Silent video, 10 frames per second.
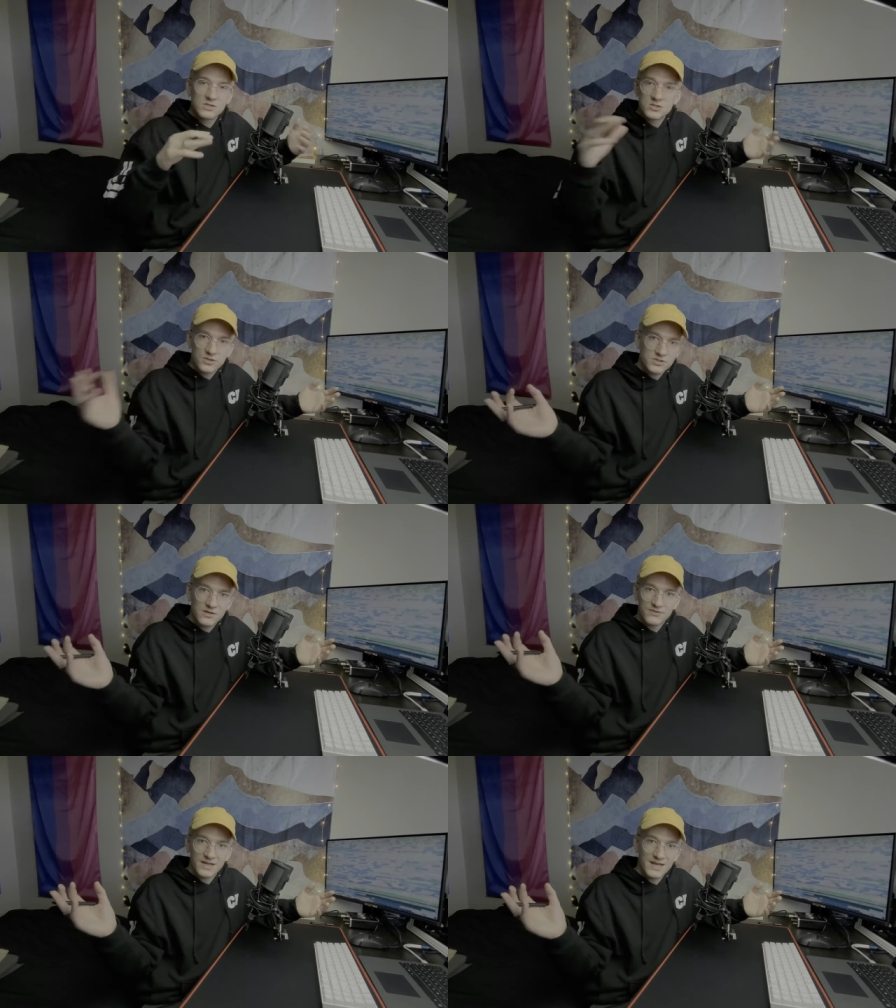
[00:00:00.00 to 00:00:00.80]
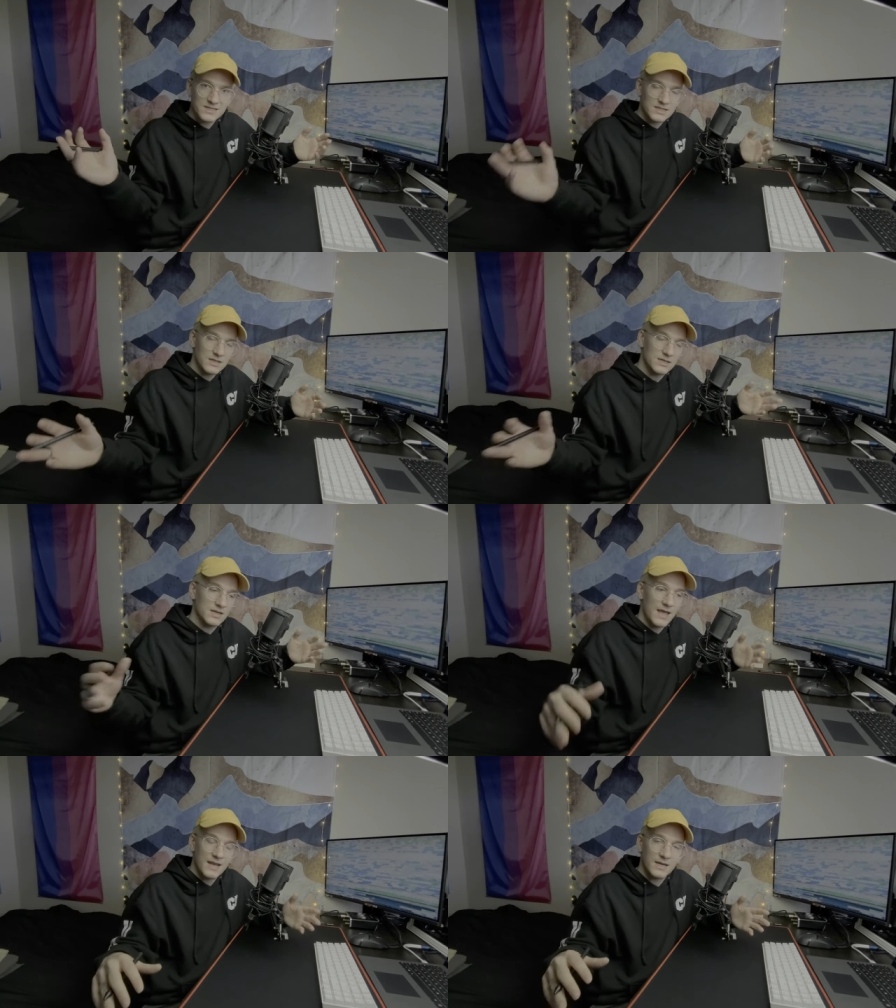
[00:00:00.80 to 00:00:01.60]
is all stuff that I did
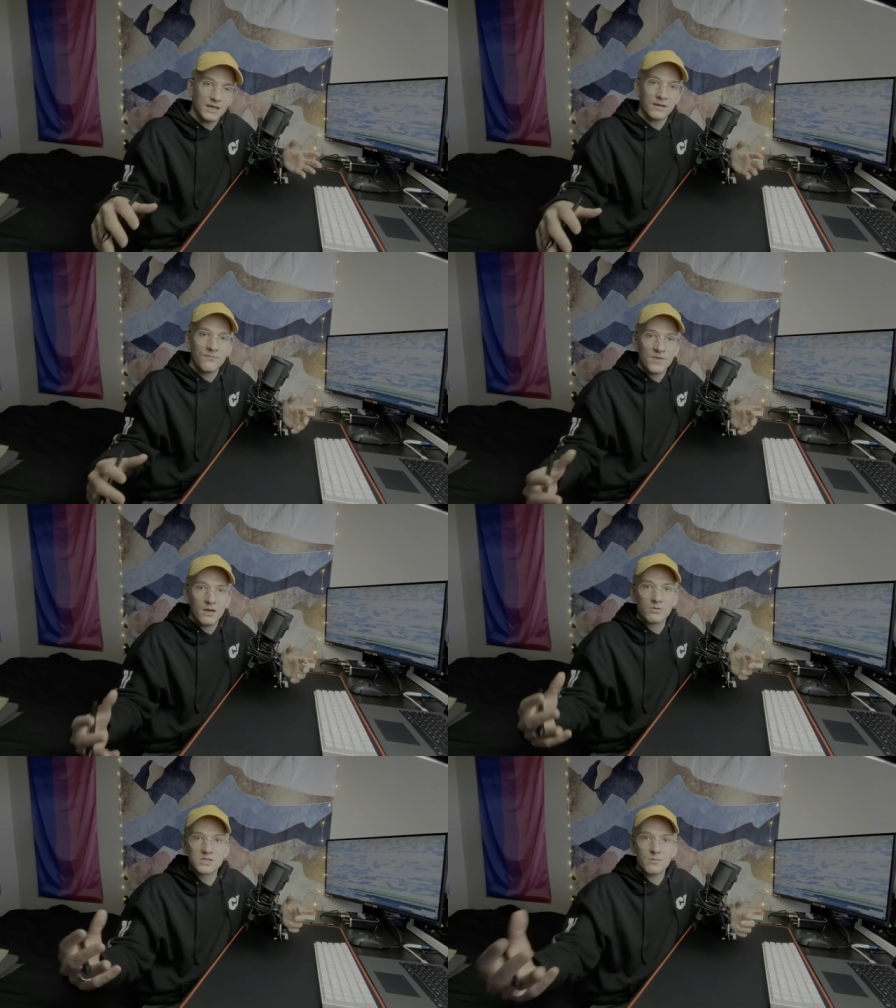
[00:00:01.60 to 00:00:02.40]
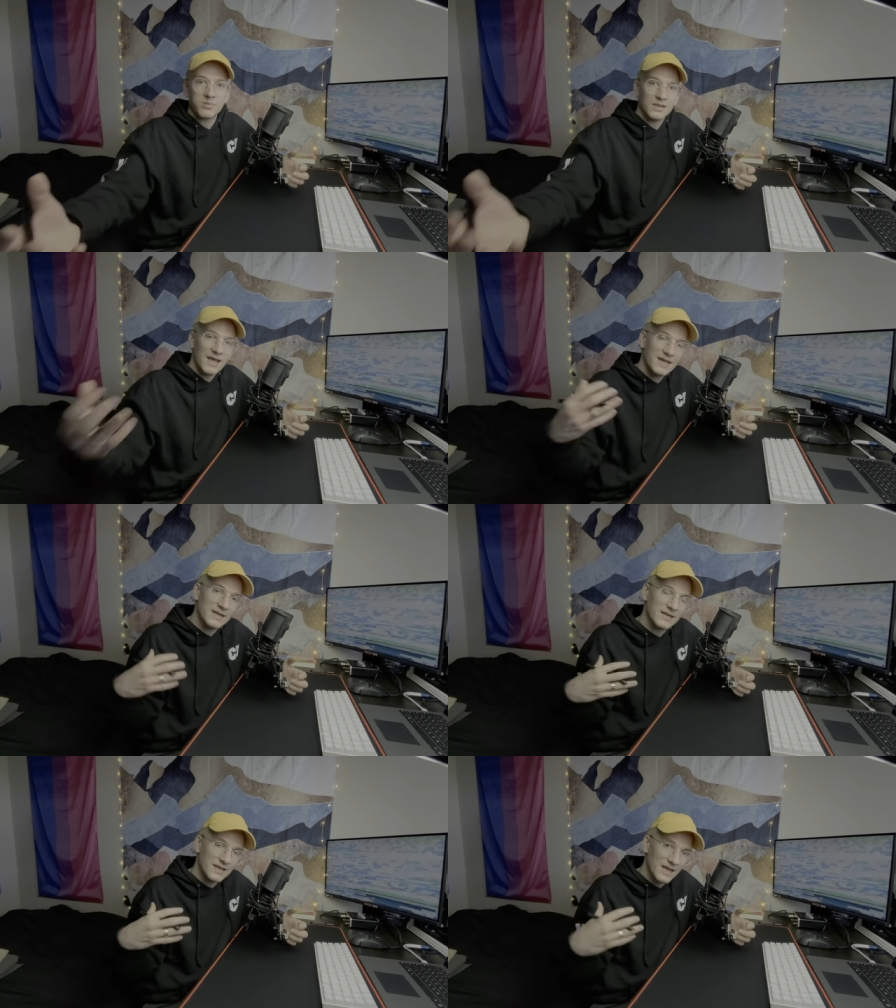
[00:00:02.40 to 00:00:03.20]
in editing, and once I apply it
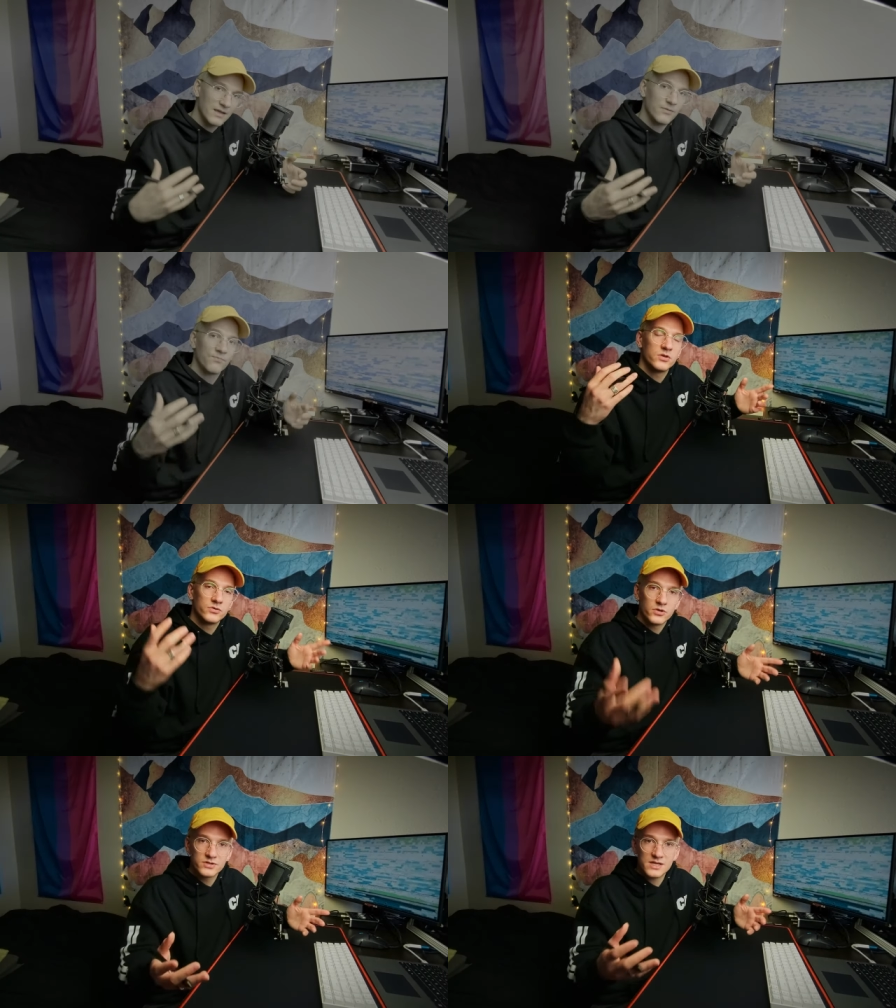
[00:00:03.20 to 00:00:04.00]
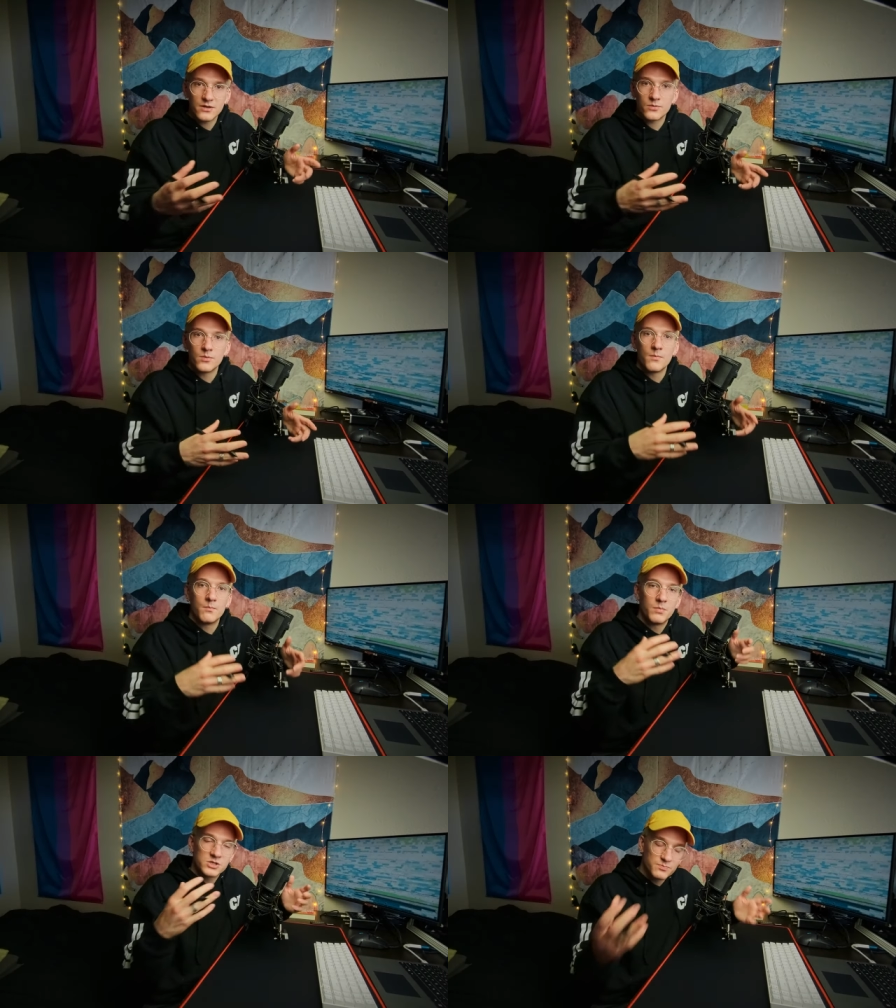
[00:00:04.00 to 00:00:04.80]
again, you'll notice how
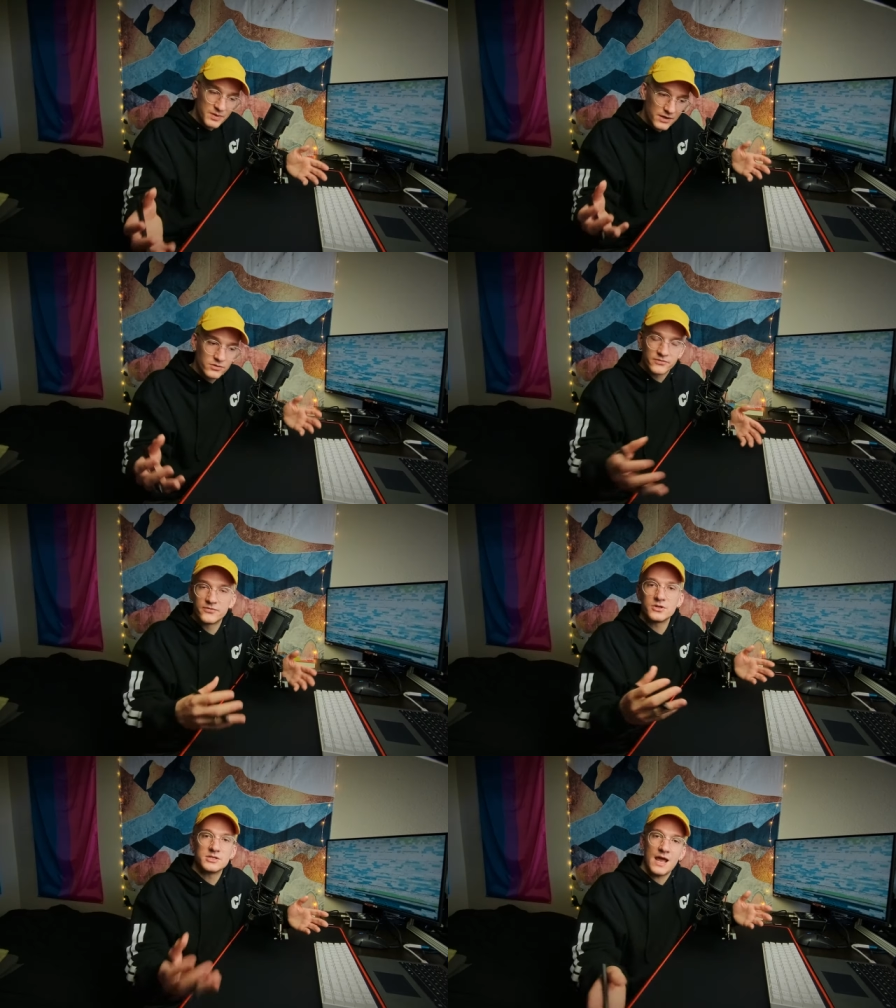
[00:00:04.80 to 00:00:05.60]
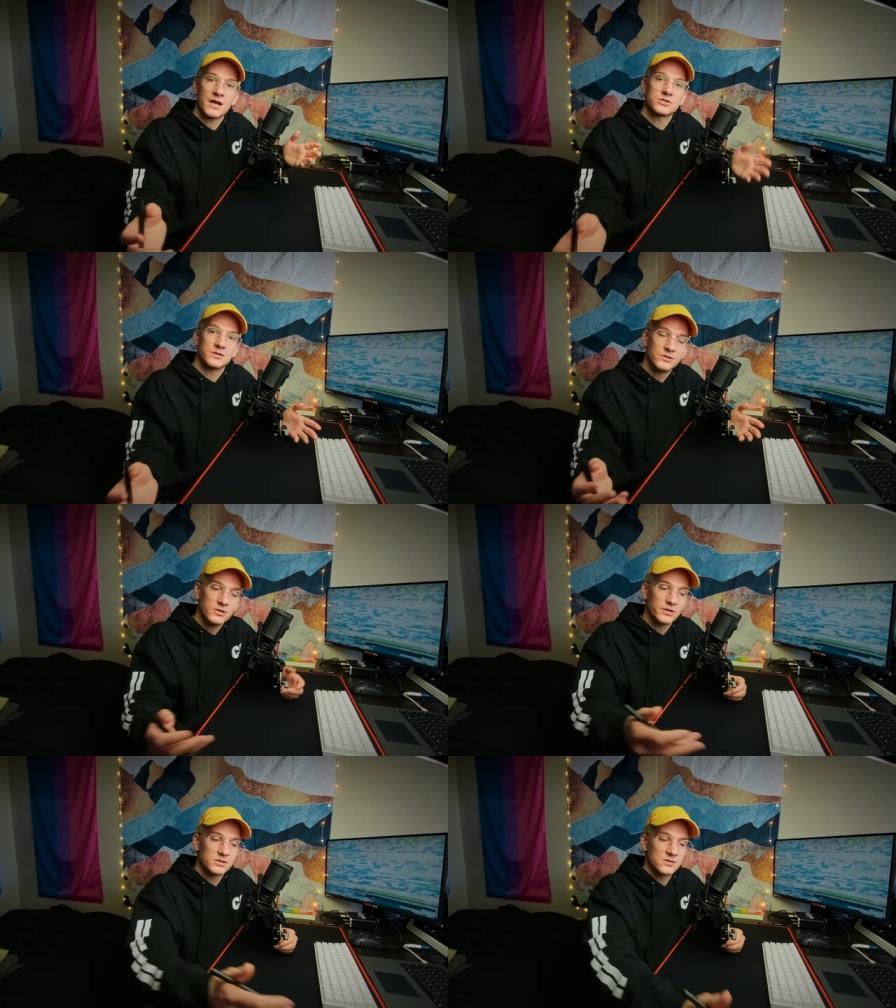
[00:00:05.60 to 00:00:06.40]
much better the footage actually
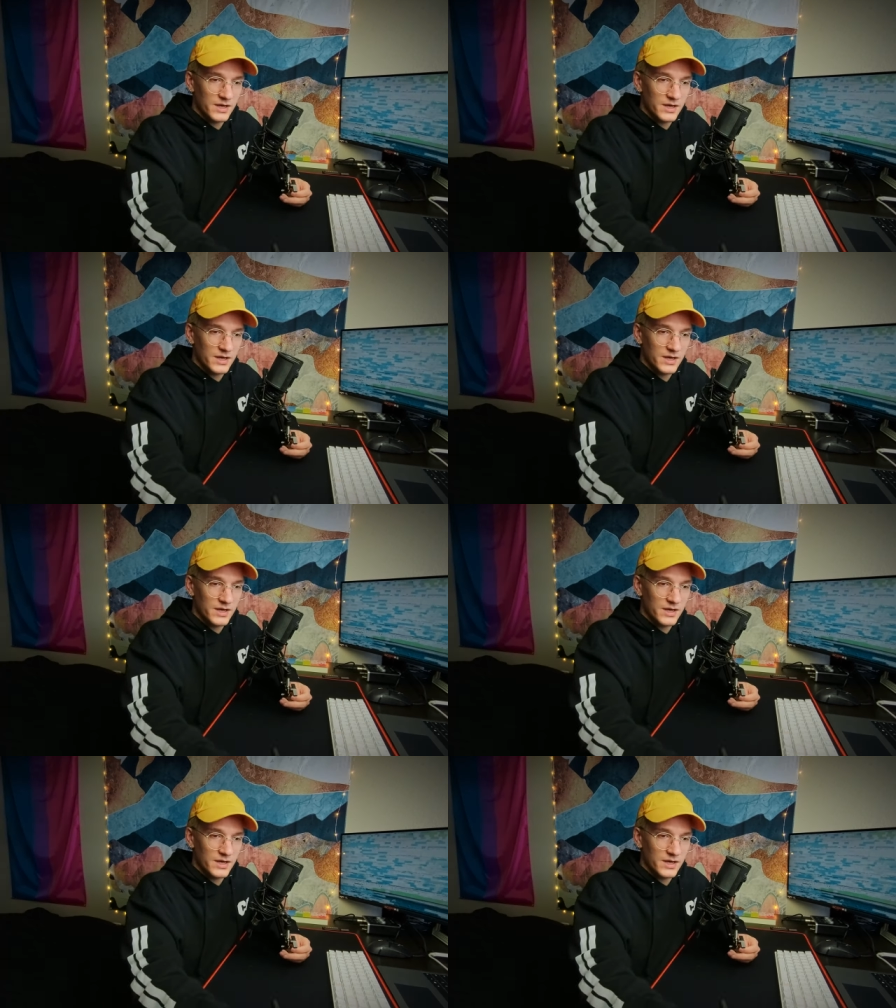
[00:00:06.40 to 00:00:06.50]
looks.